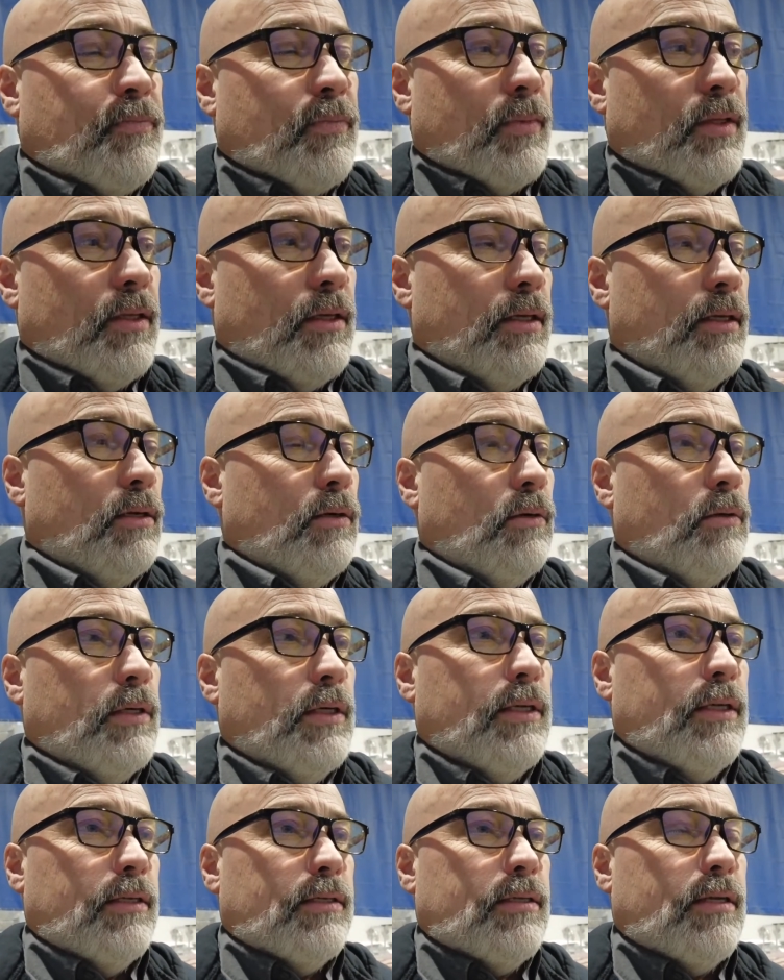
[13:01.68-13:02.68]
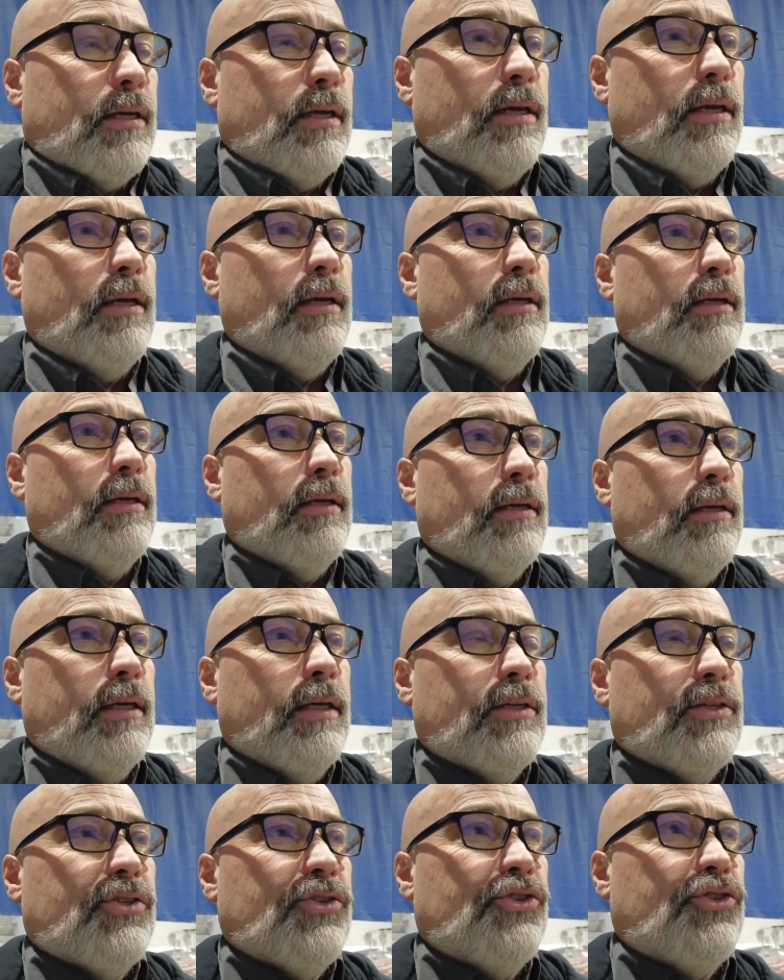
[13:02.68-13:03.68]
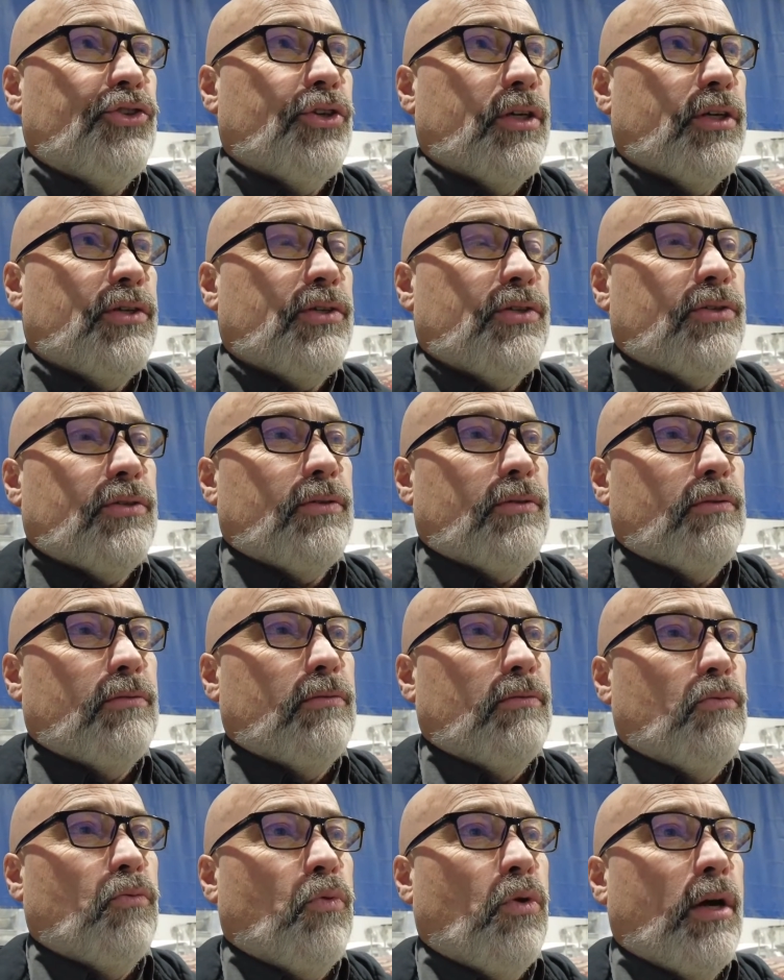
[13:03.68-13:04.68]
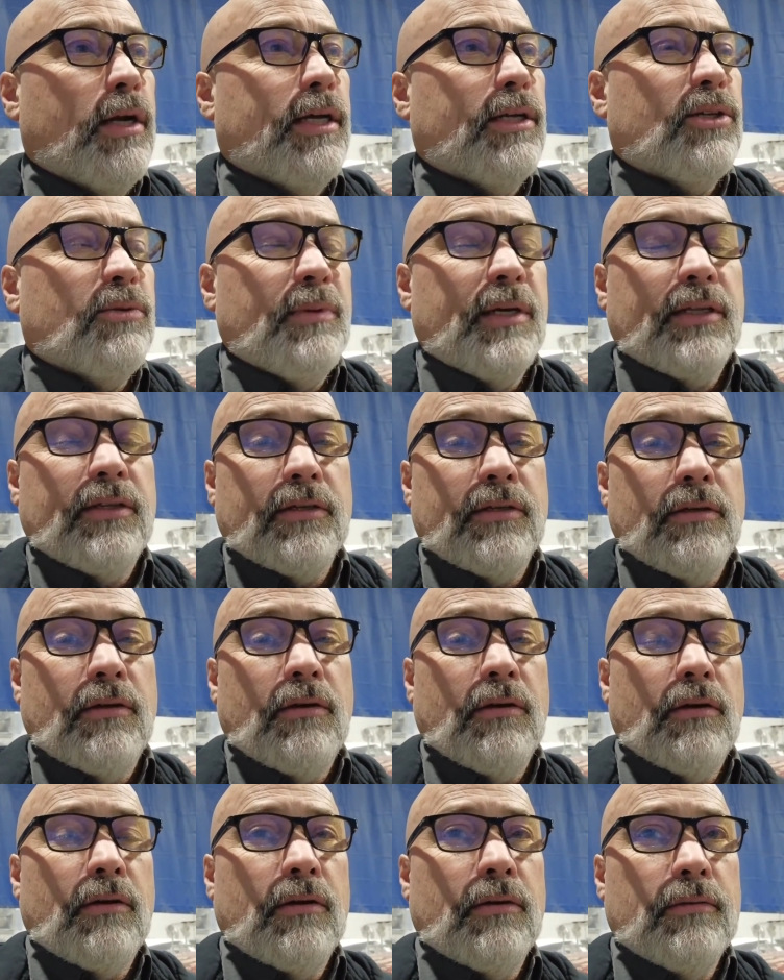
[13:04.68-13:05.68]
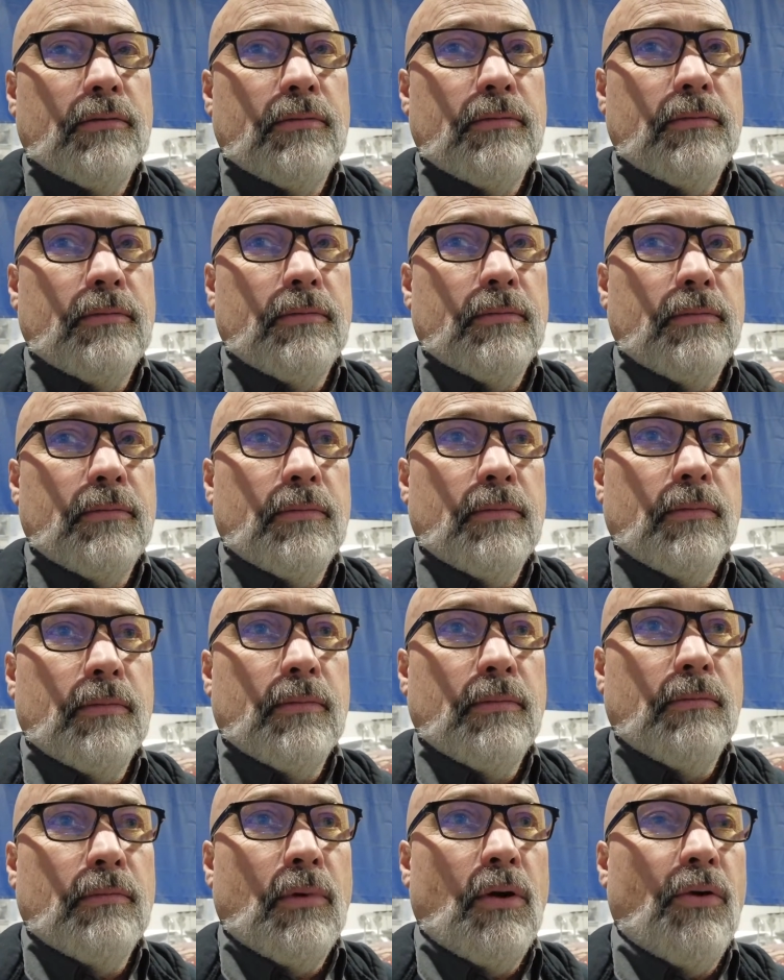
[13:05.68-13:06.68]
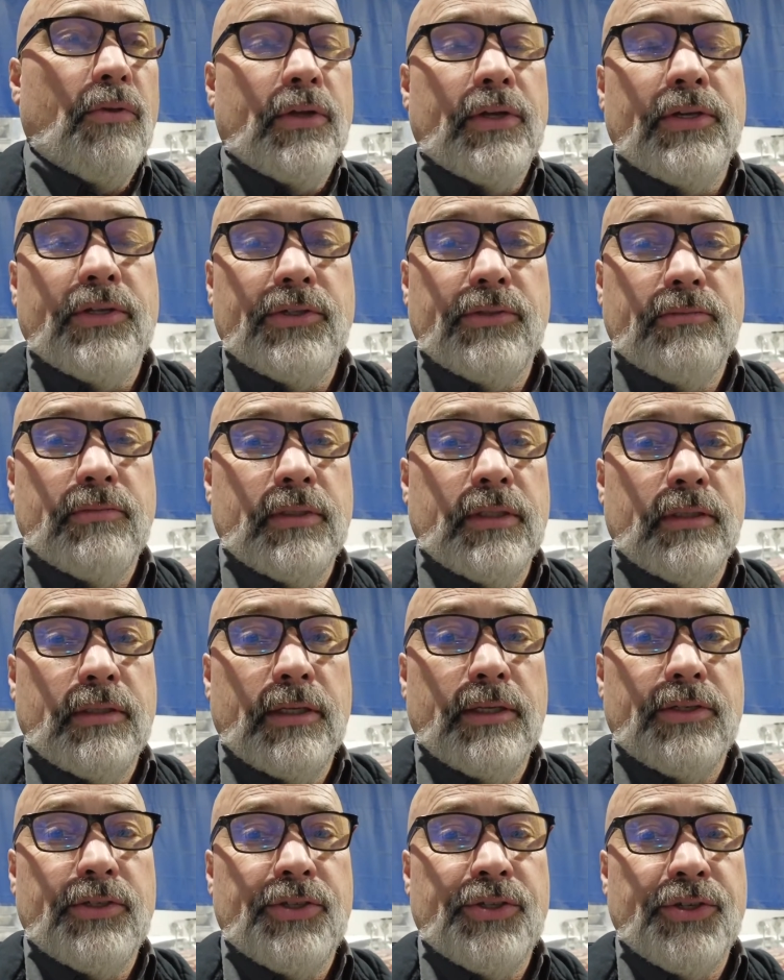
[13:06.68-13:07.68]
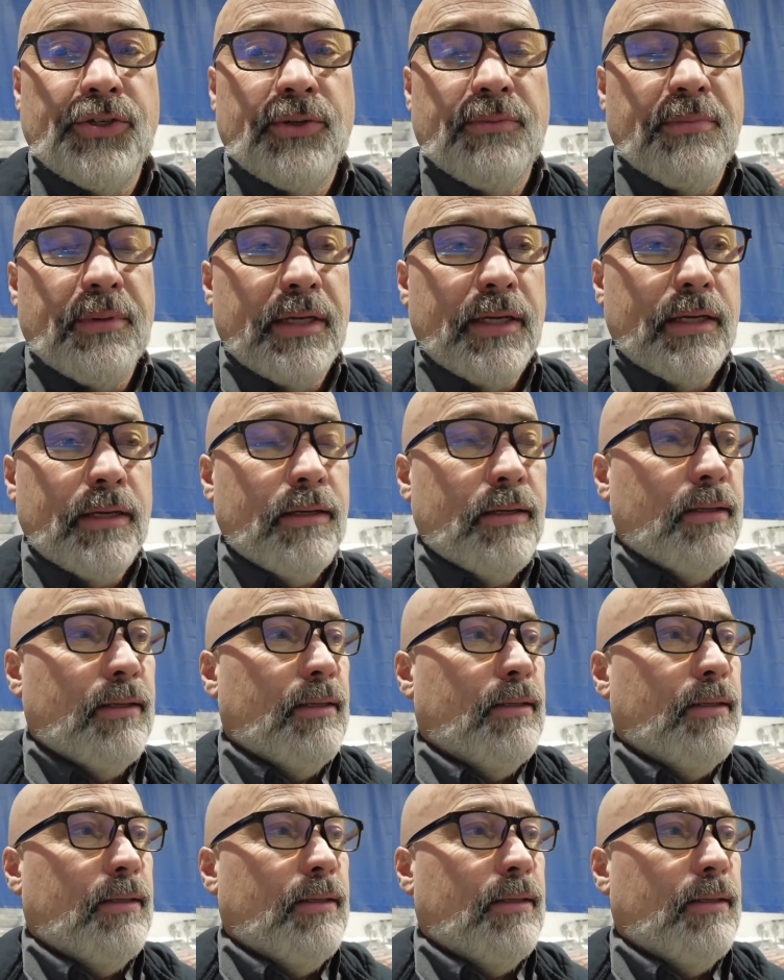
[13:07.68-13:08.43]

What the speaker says: and it's just wanting to make the car all that it should be.